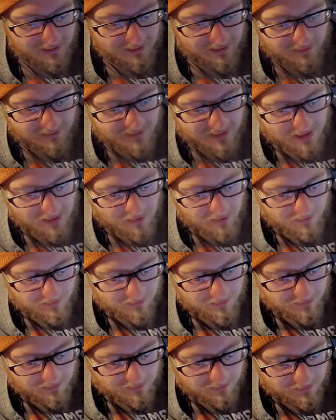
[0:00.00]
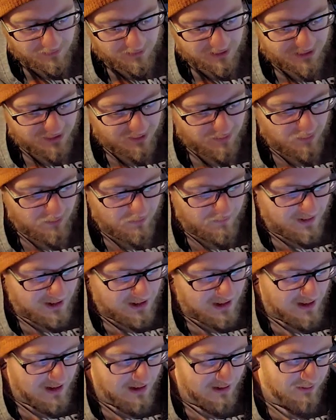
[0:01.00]
Now, let's move
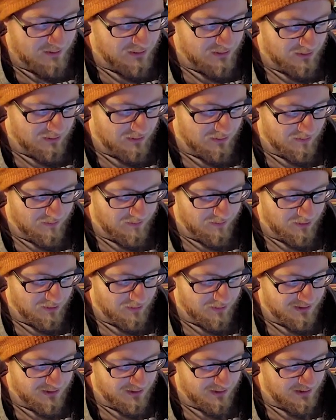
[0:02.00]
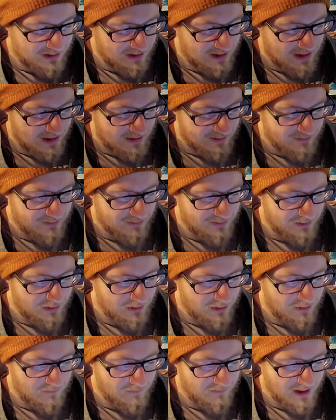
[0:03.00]
on to the pros and cons
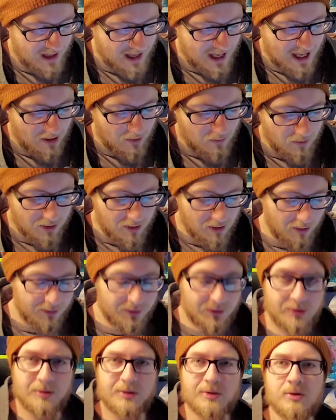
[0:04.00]
of aquaculture.